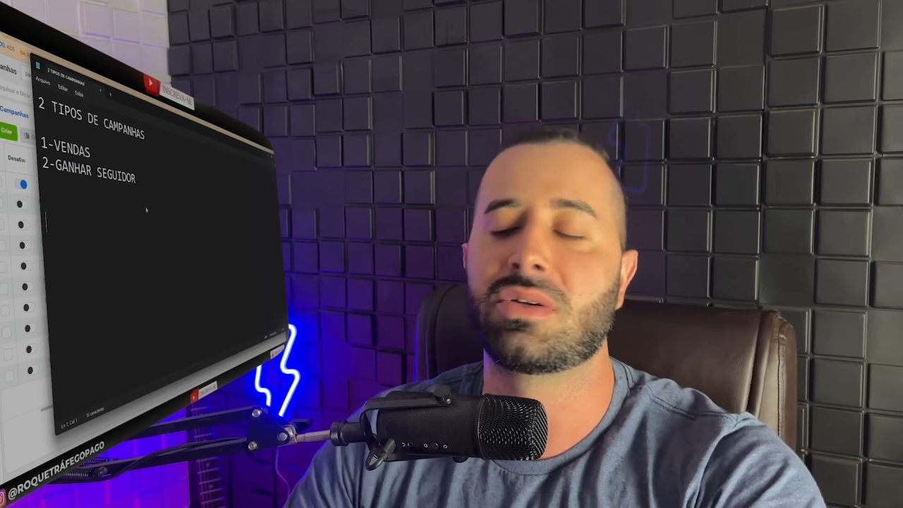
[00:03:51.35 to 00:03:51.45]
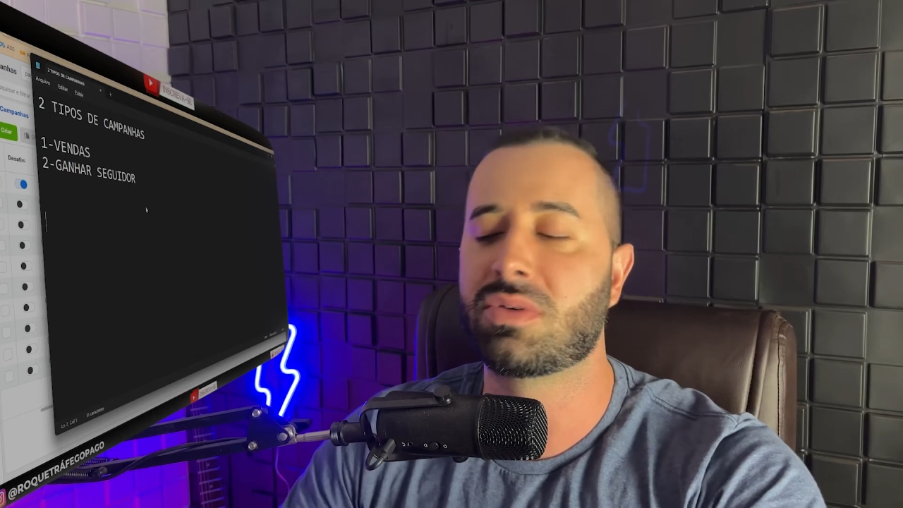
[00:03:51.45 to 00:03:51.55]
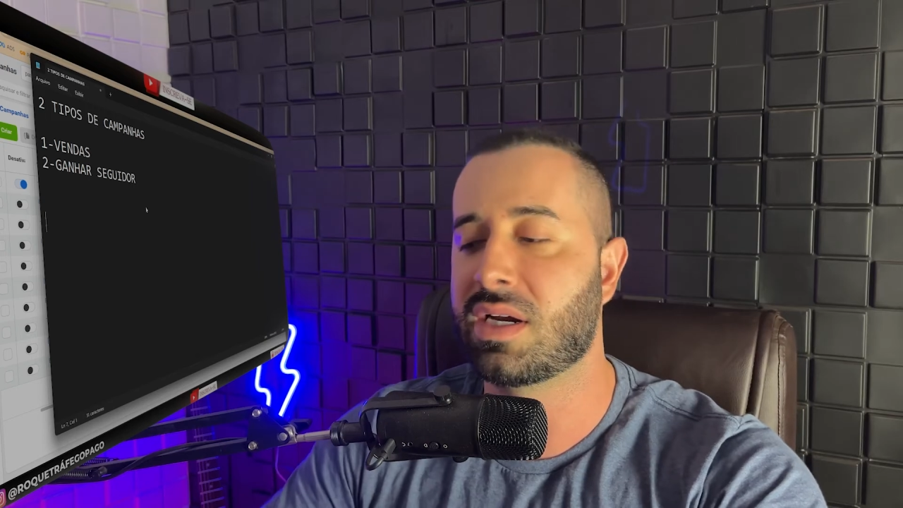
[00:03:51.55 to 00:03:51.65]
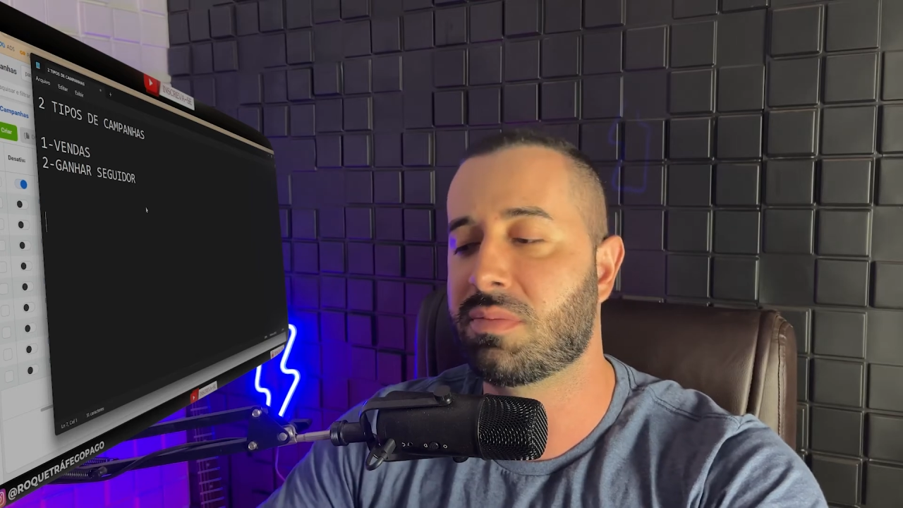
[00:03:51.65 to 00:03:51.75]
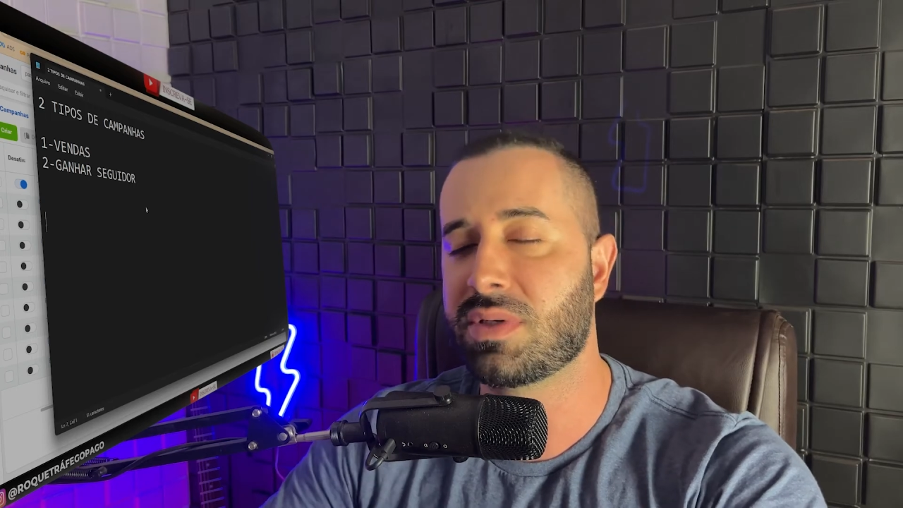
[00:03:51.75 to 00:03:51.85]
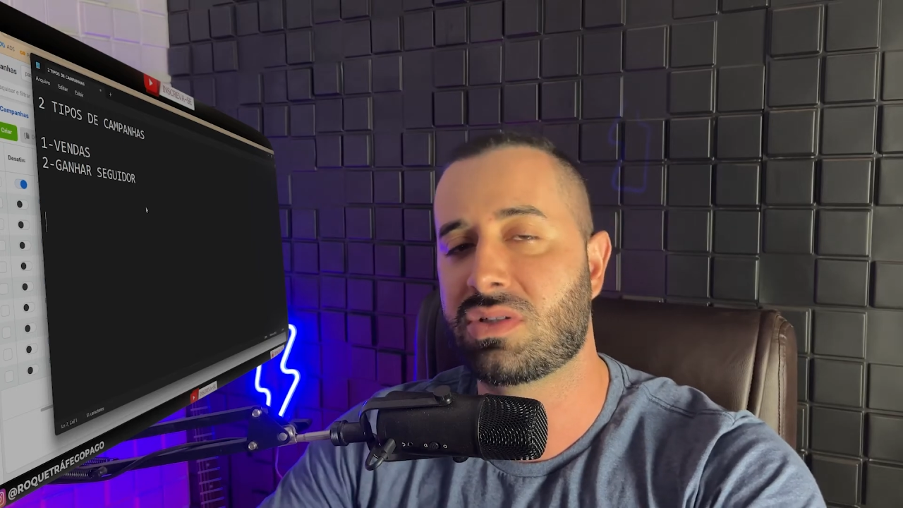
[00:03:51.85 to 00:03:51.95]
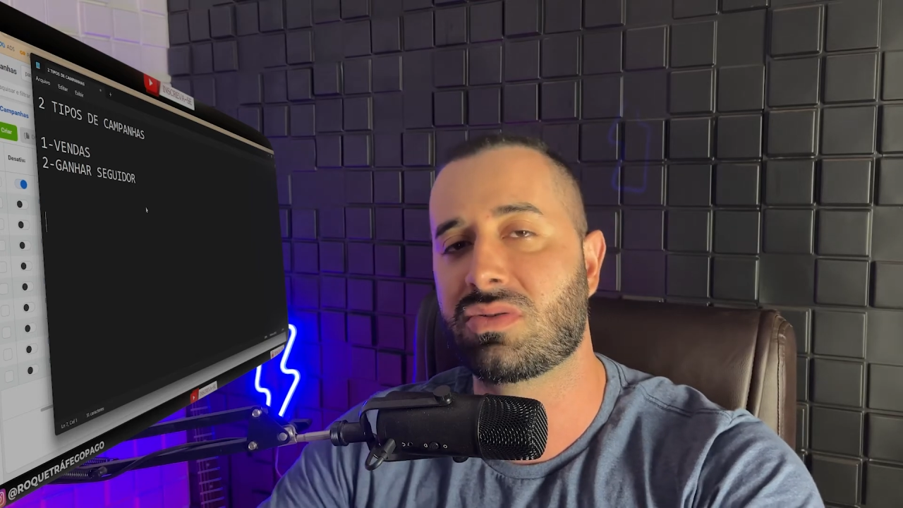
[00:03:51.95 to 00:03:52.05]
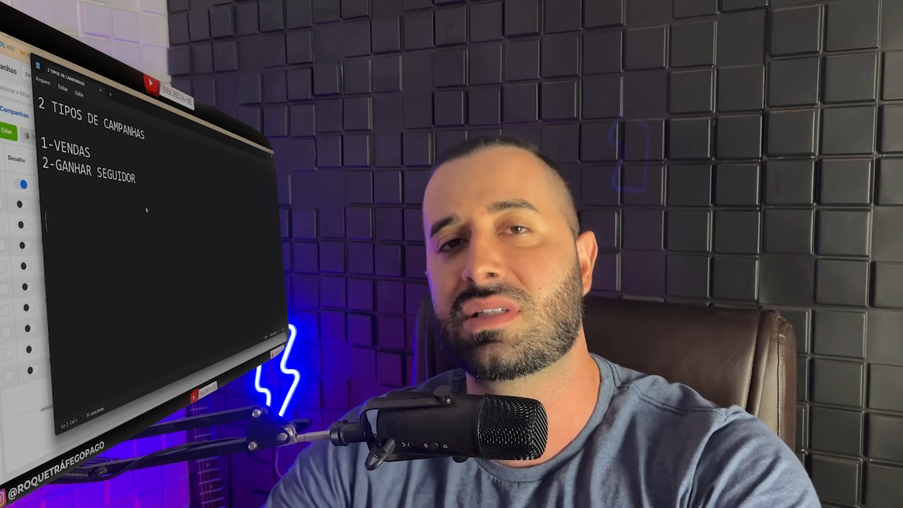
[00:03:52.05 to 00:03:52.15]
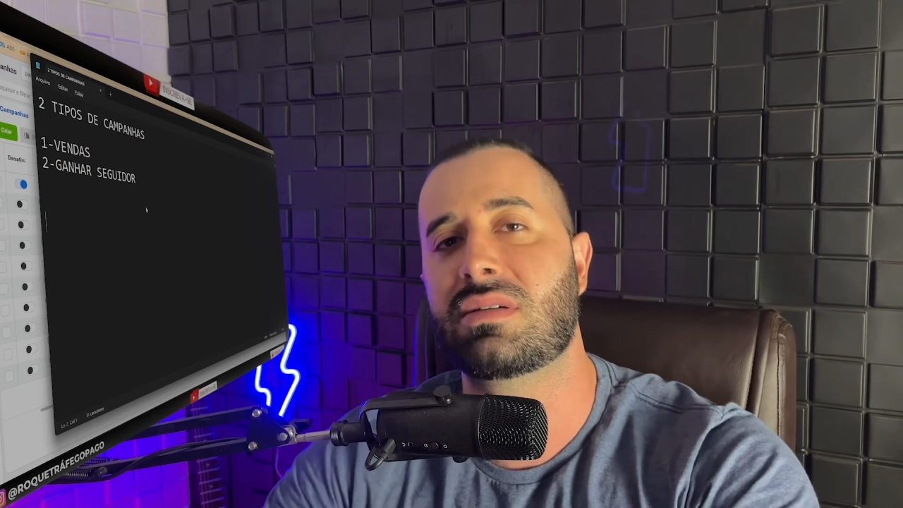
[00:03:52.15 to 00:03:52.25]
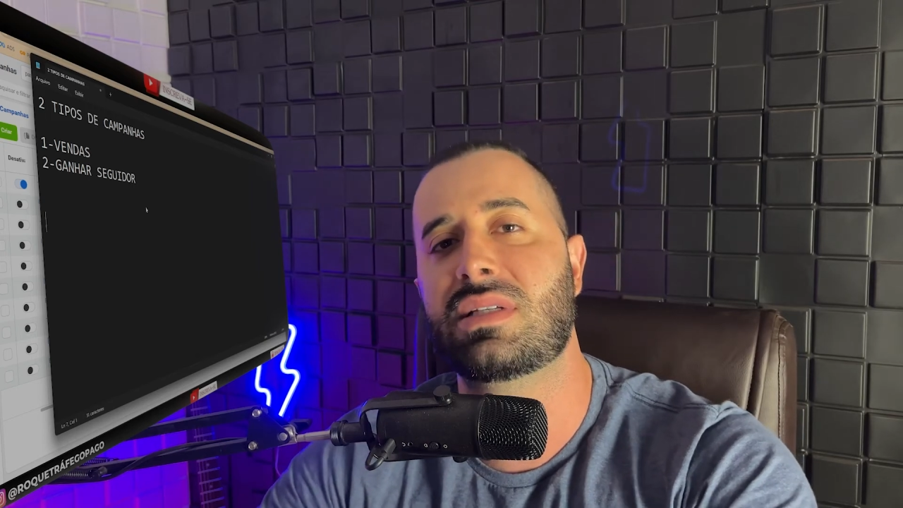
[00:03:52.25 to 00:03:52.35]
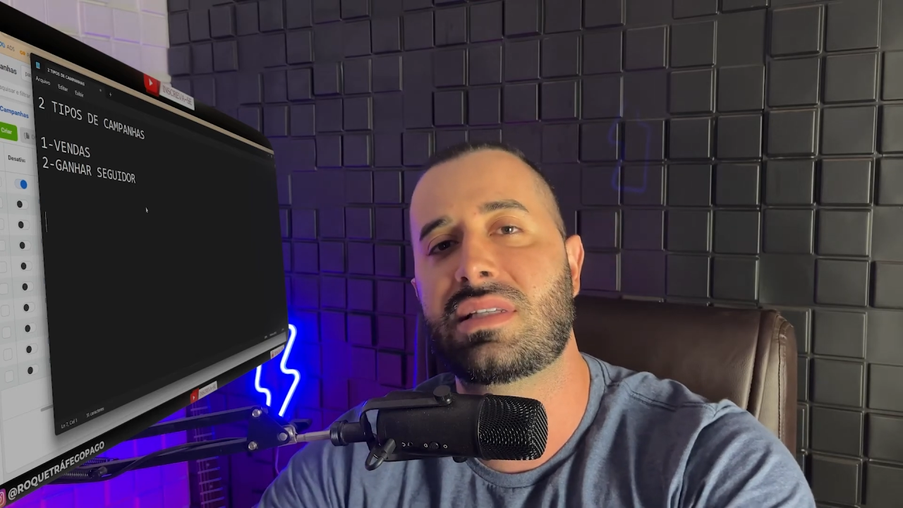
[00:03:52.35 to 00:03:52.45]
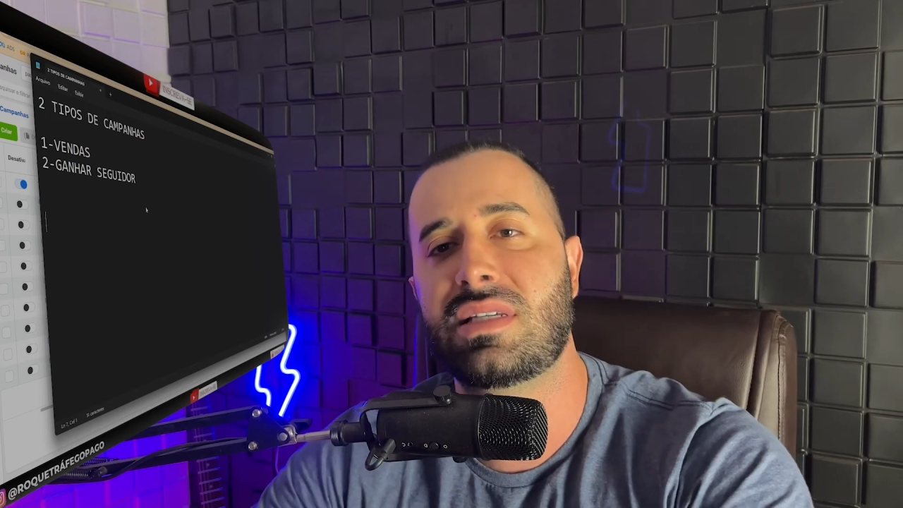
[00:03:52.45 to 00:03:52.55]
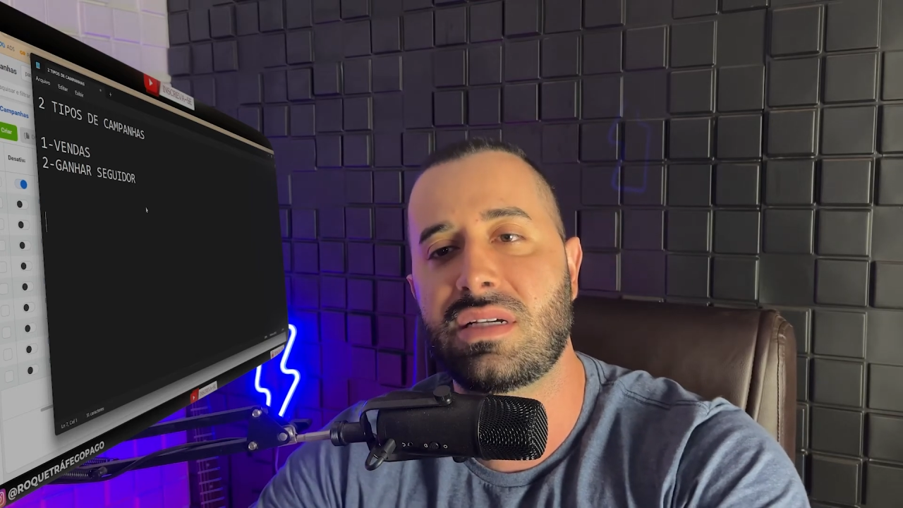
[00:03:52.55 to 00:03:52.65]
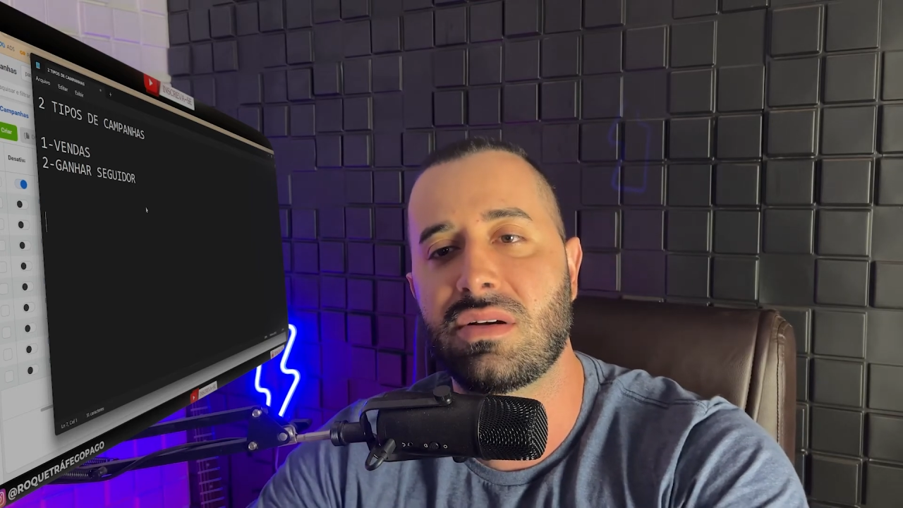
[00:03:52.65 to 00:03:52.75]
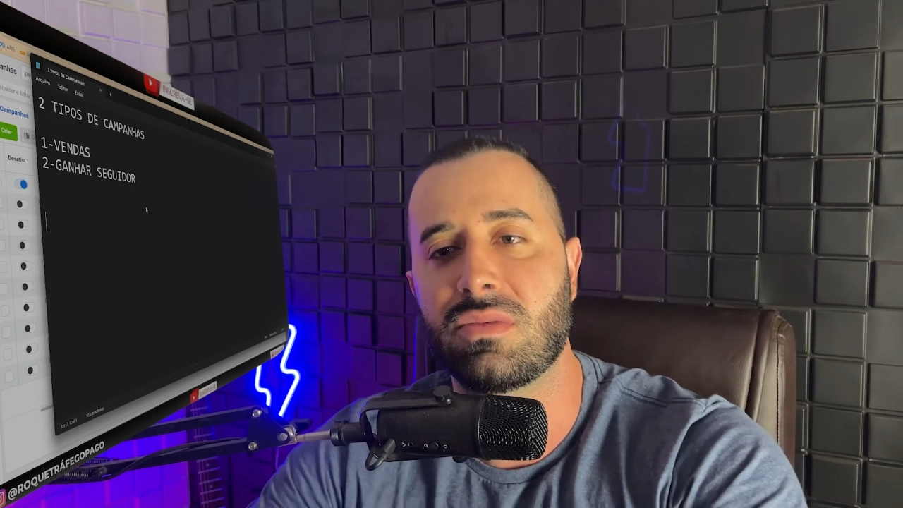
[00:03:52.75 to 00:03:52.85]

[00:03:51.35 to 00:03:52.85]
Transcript: I want people to follow me,